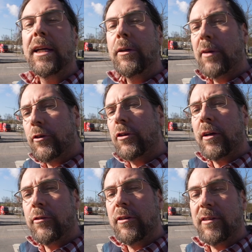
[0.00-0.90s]
You can
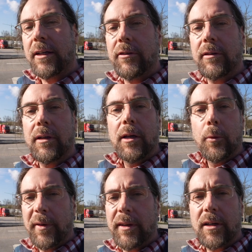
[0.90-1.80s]
charge your session
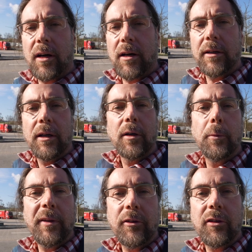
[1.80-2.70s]
with a card,
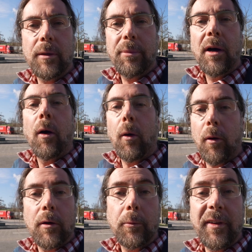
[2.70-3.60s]
with a chip,
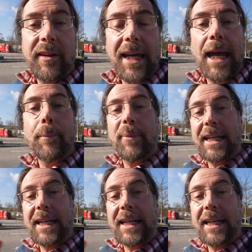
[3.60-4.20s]
or with the app.